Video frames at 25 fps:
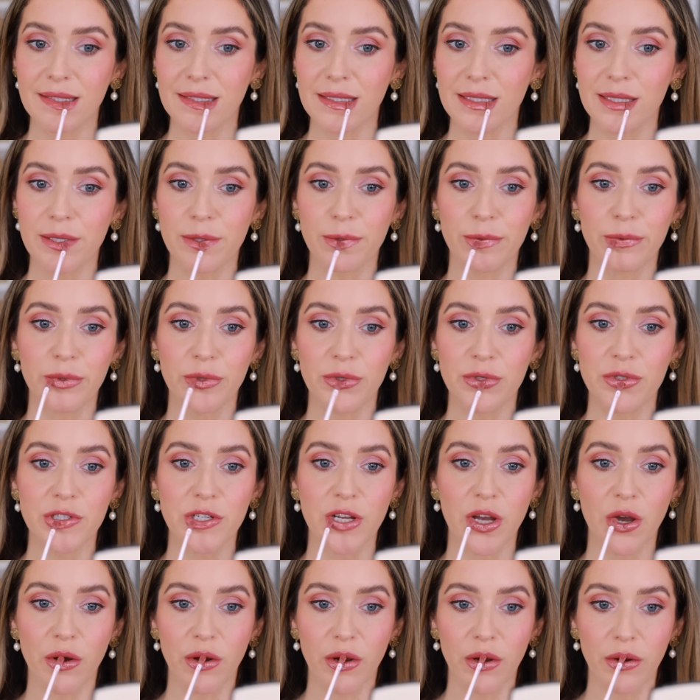is the Rouge
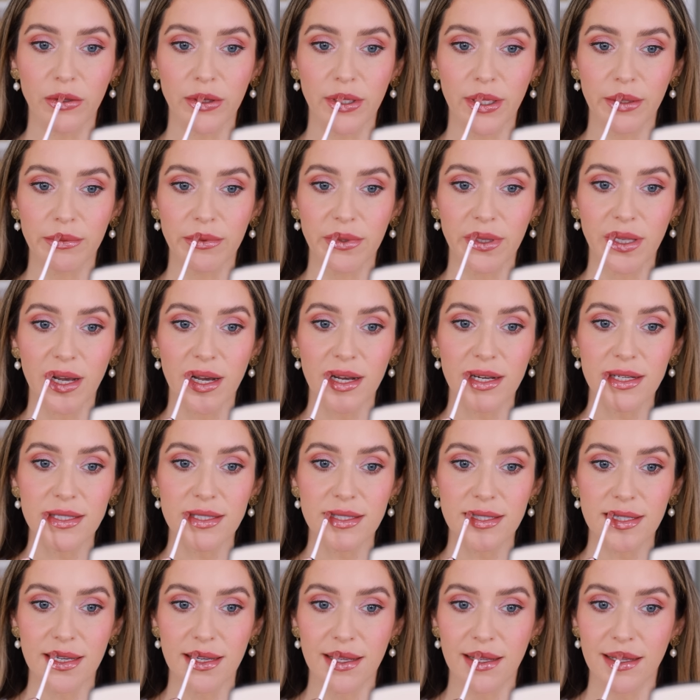Coco Lip
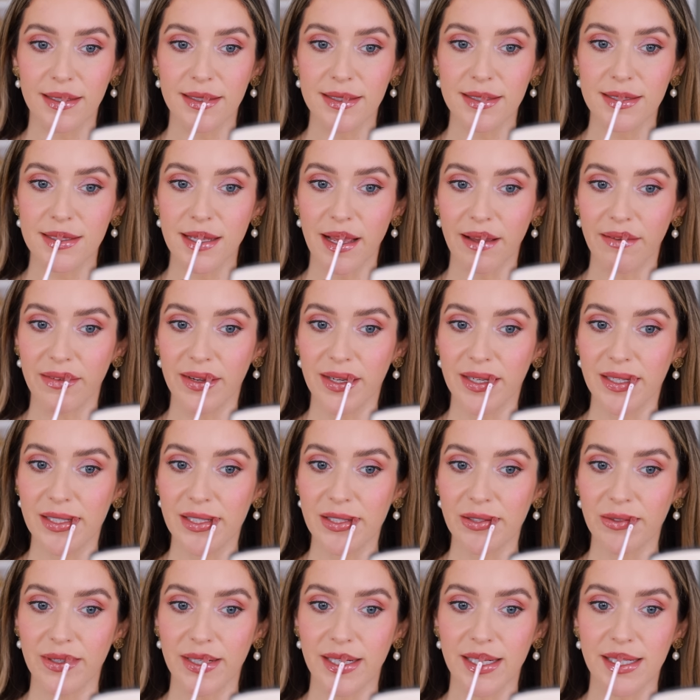Gloss in
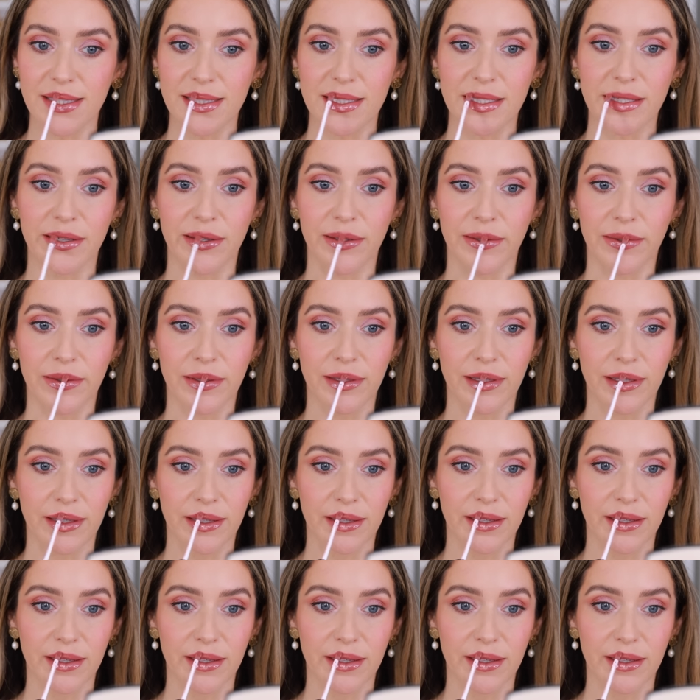722.